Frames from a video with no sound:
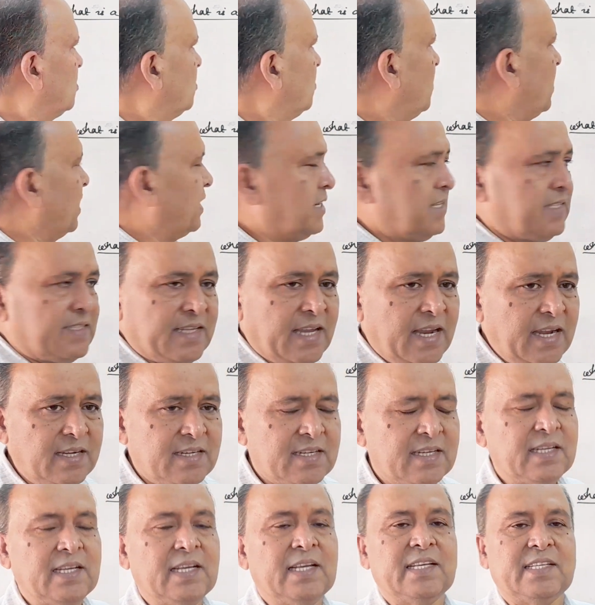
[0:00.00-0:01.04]
What is
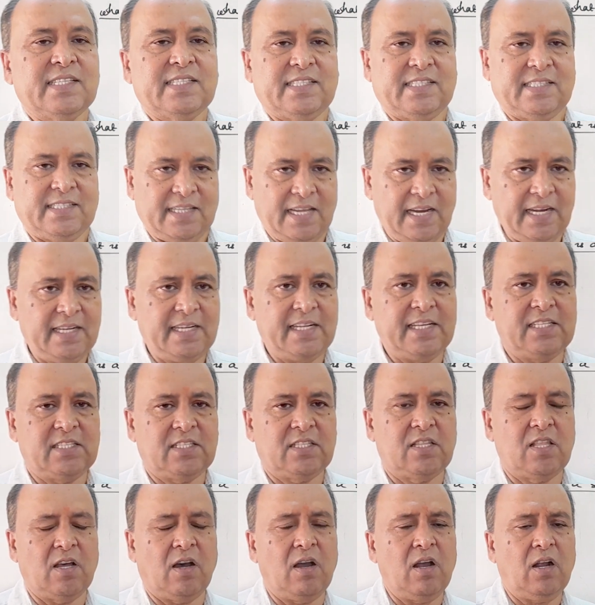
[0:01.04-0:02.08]
set? Set
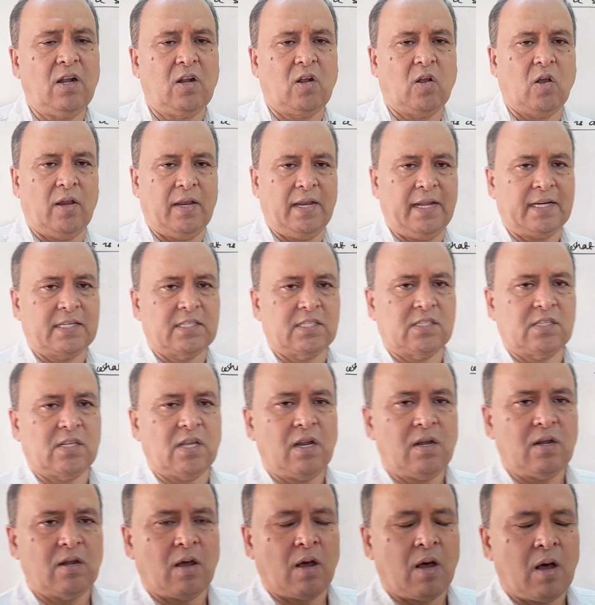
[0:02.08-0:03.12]
is the
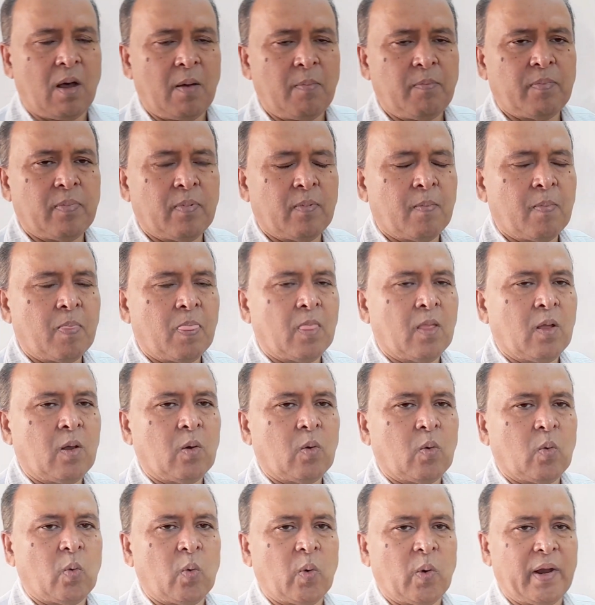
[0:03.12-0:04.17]
collection of
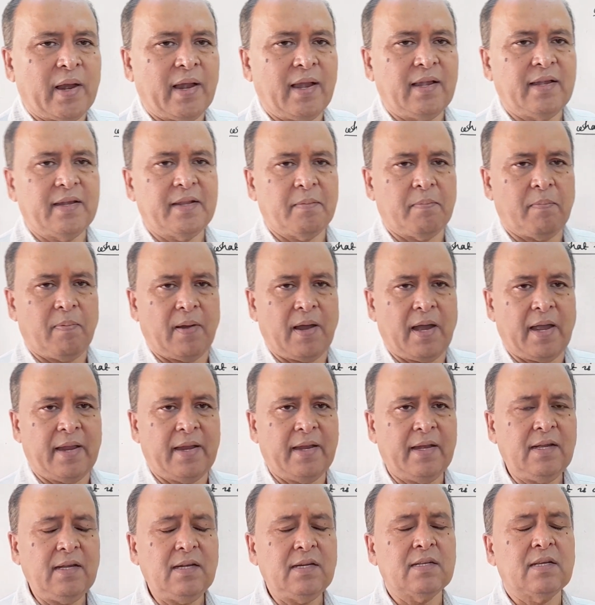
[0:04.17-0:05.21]

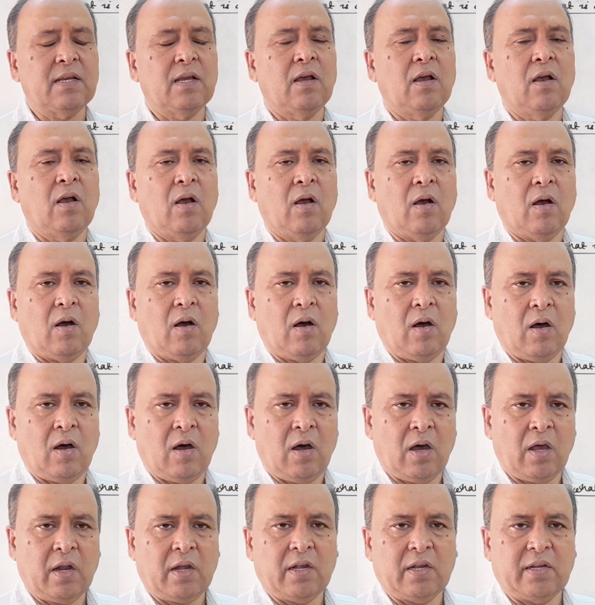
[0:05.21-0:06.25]
well-defined
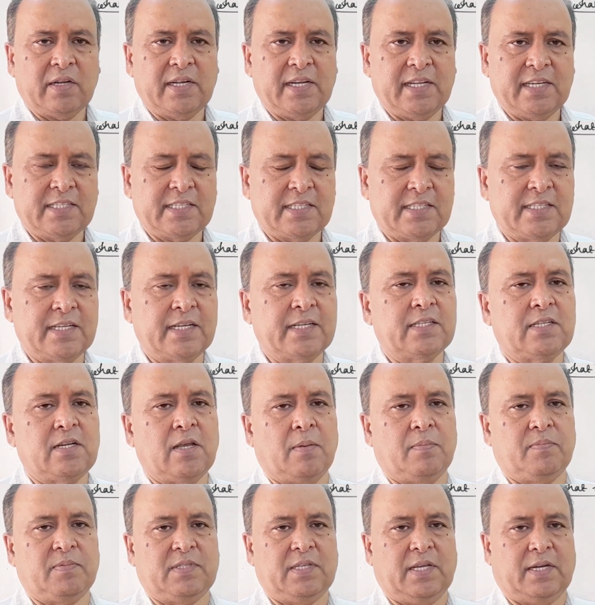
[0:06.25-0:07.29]
or distinct
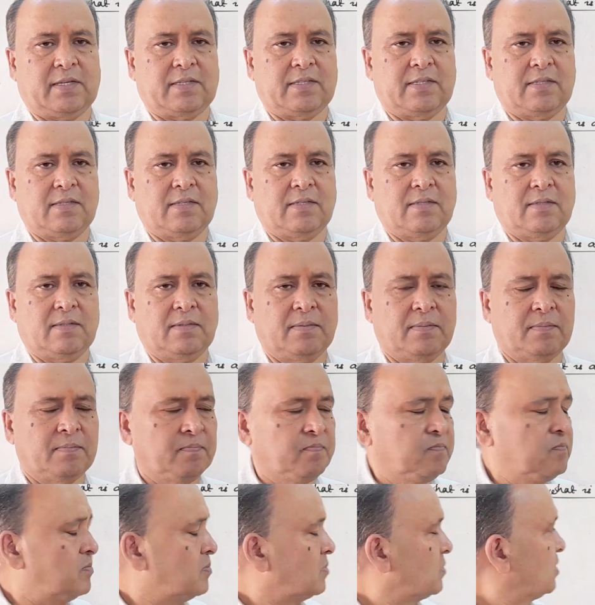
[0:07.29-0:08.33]
objects.
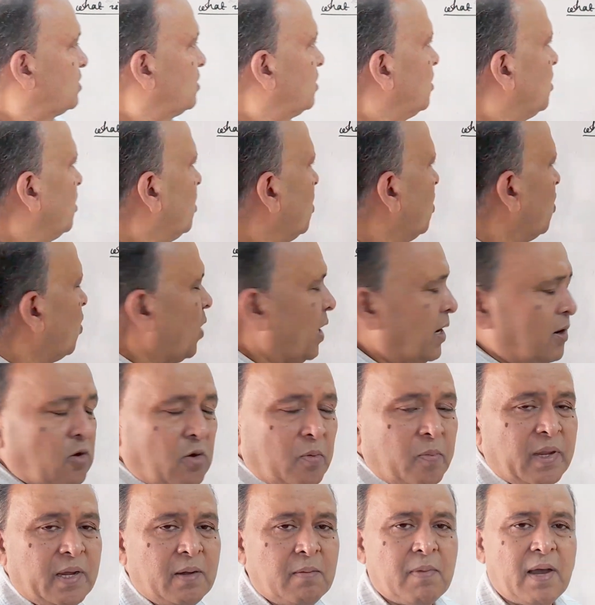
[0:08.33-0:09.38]
What
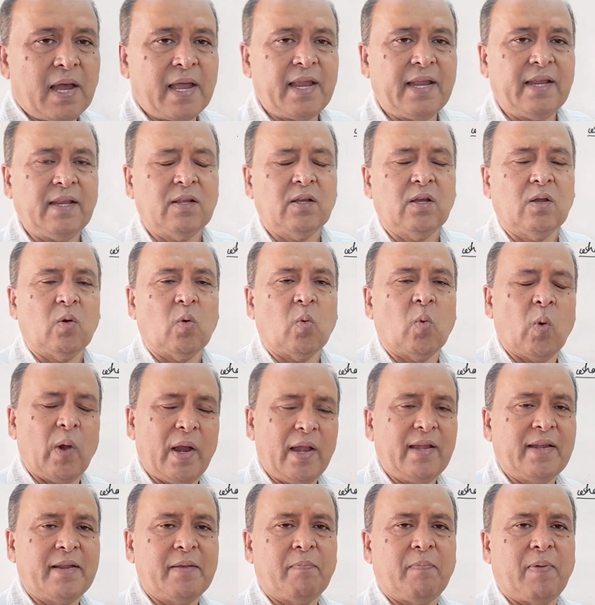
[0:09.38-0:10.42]
do you mean by
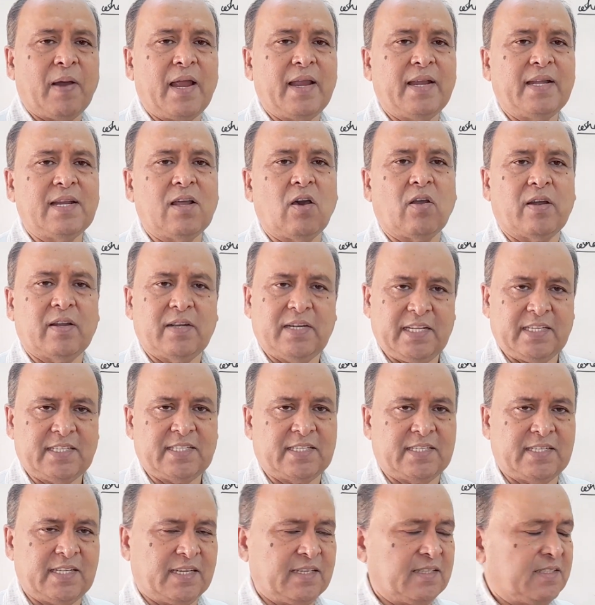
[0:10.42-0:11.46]
well-defined or
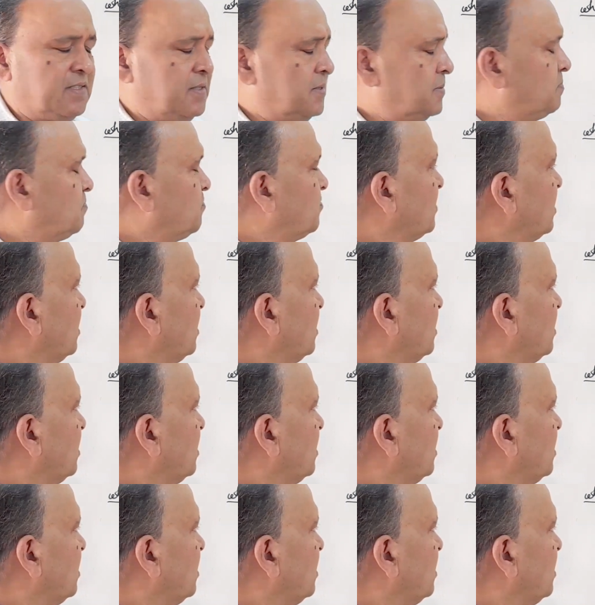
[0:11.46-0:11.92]
distinct?